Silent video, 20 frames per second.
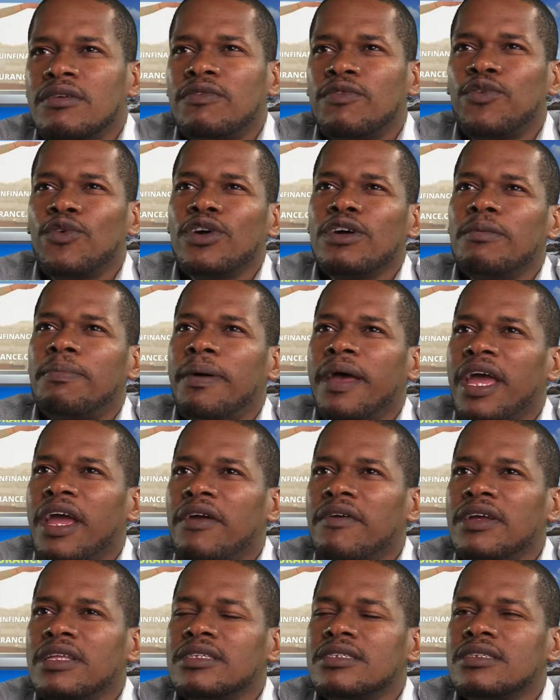for a
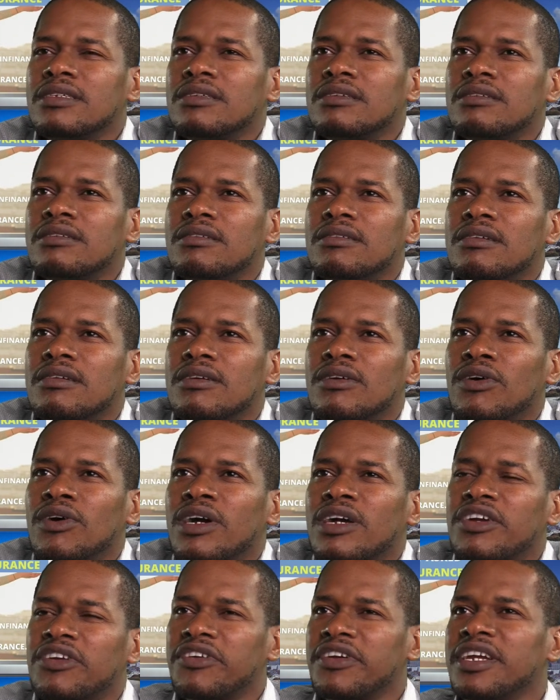parent
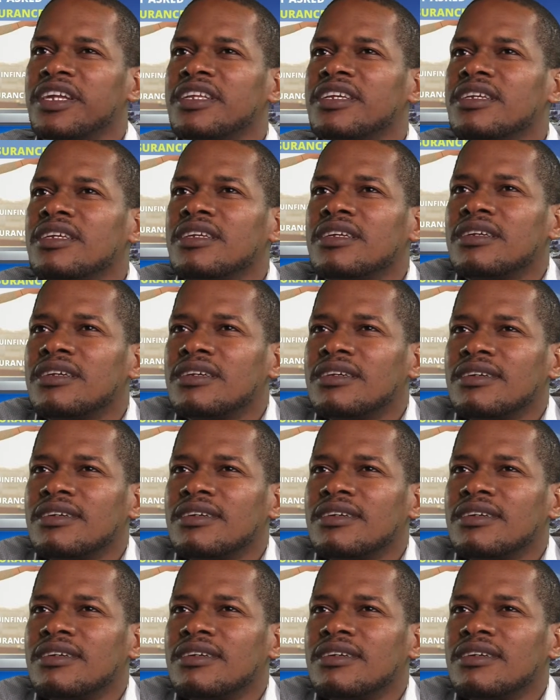or a granny,